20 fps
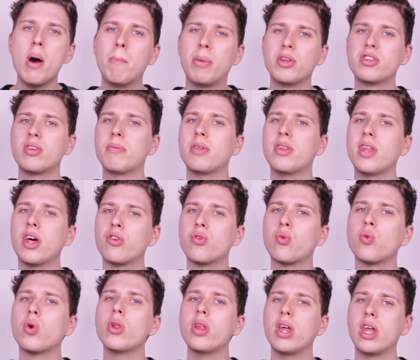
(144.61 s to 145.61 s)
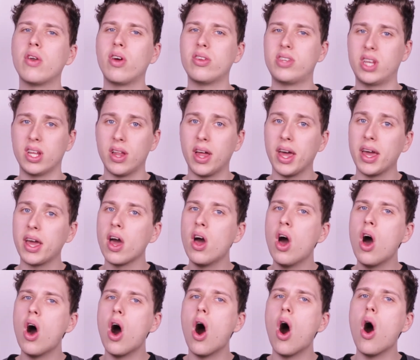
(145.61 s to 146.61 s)
But something that's really interesting, like,
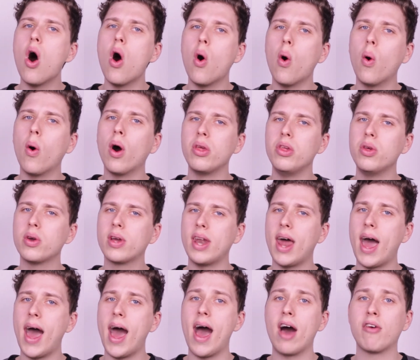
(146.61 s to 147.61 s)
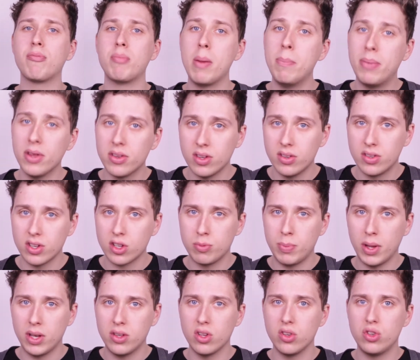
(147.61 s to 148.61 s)
oh, you can half my business
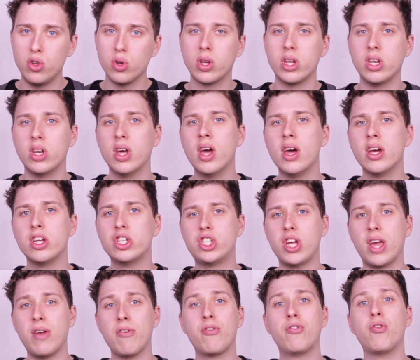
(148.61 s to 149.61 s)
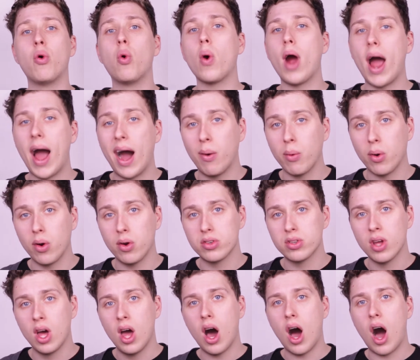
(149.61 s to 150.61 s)
expenses. You can shave 4
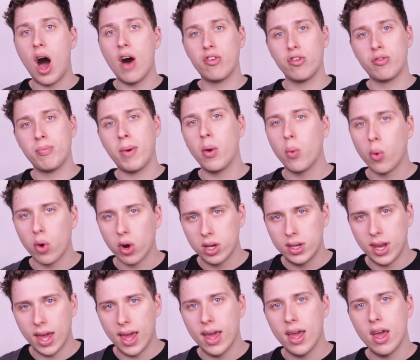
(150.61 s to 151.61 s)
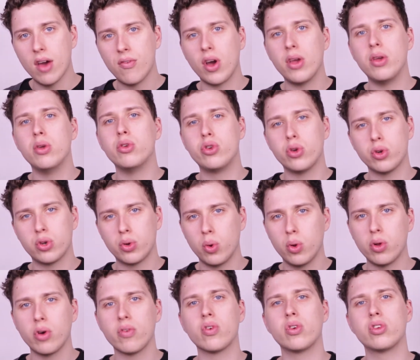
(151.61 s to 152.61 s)
hours off of my workday if I use your
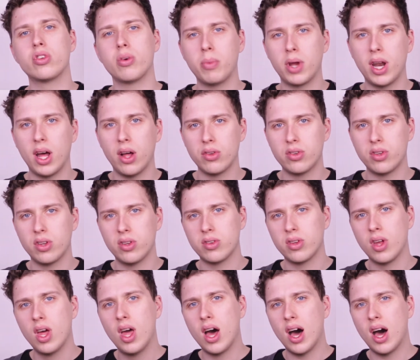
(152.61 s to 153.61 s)
tool over someone else's.